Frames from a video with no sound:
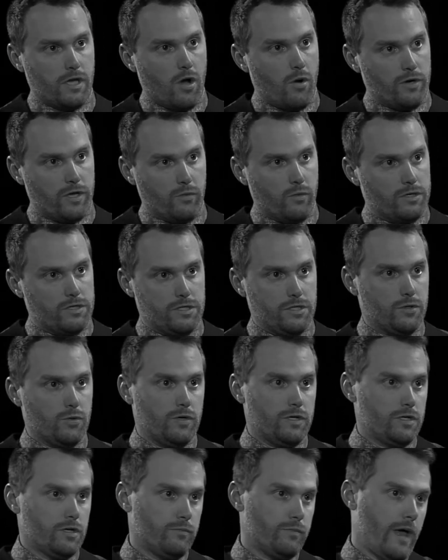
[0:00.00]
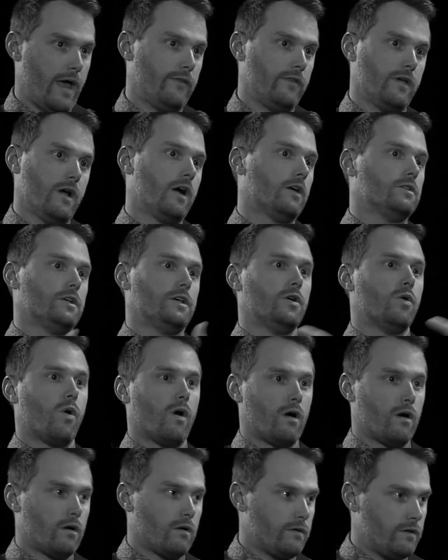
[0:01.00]
Leone would do in Good, Bad, the Ugly,
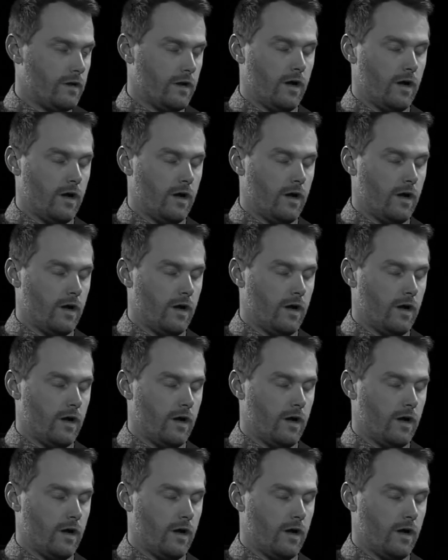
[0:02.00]
or,